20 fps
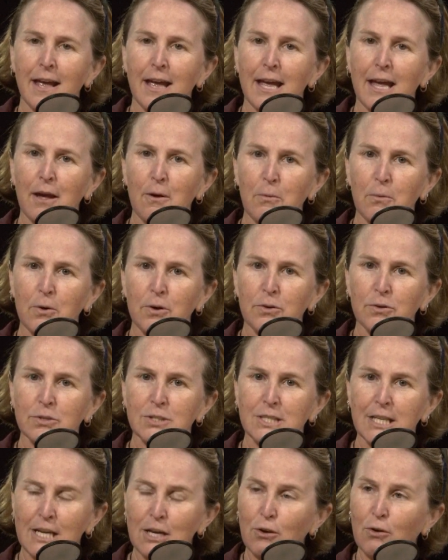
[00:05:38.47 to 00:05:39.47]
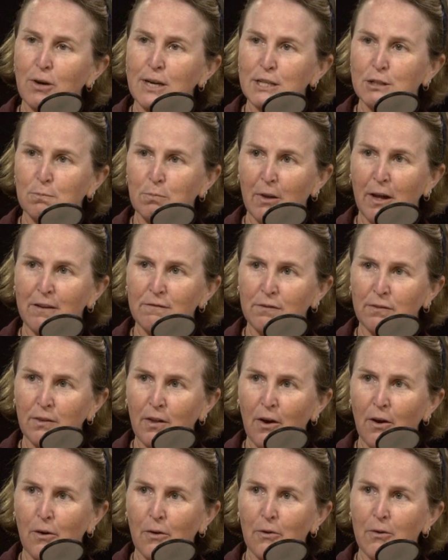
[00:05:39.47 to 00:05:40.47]
it will decrease blood
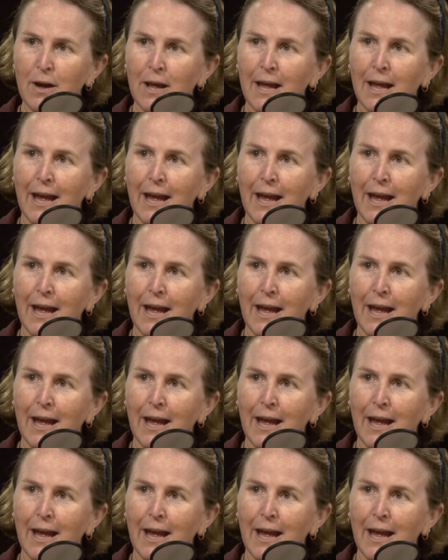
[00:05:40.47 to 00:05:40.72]
flow